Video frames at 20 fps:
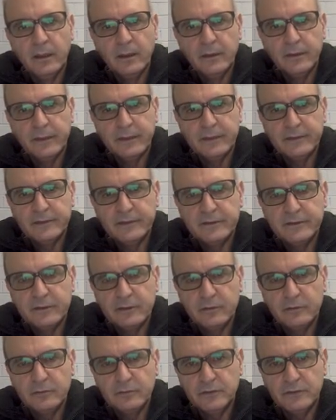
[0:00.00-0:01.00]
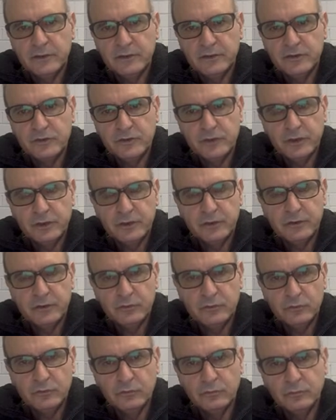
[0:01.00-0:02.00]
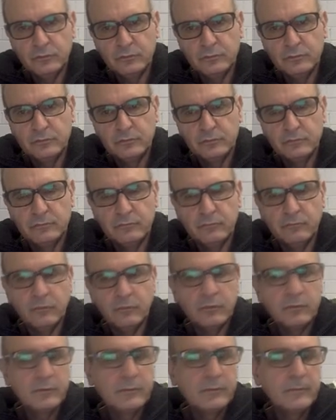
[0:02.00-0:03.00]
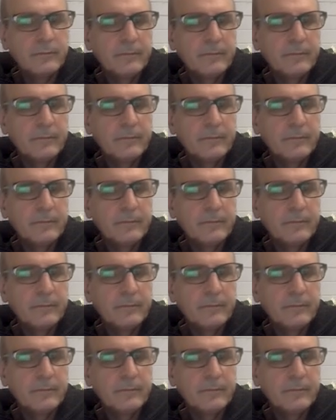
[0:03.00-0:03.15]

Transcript: That is how you can check your work.